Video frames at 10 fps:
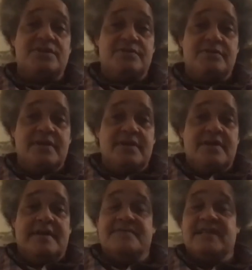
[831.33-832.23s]
Or we'll do a
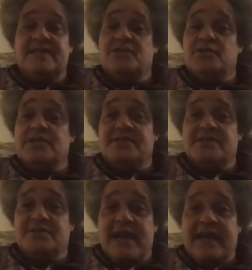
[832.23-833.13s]
little treasure hunt where
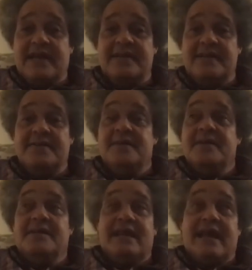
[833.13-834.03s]
I say, you got to
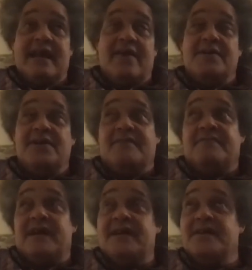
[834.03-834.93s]
find this small little
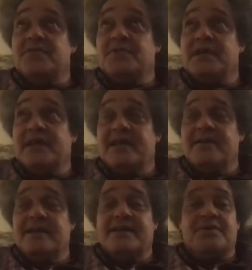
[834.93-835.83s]
statue of St.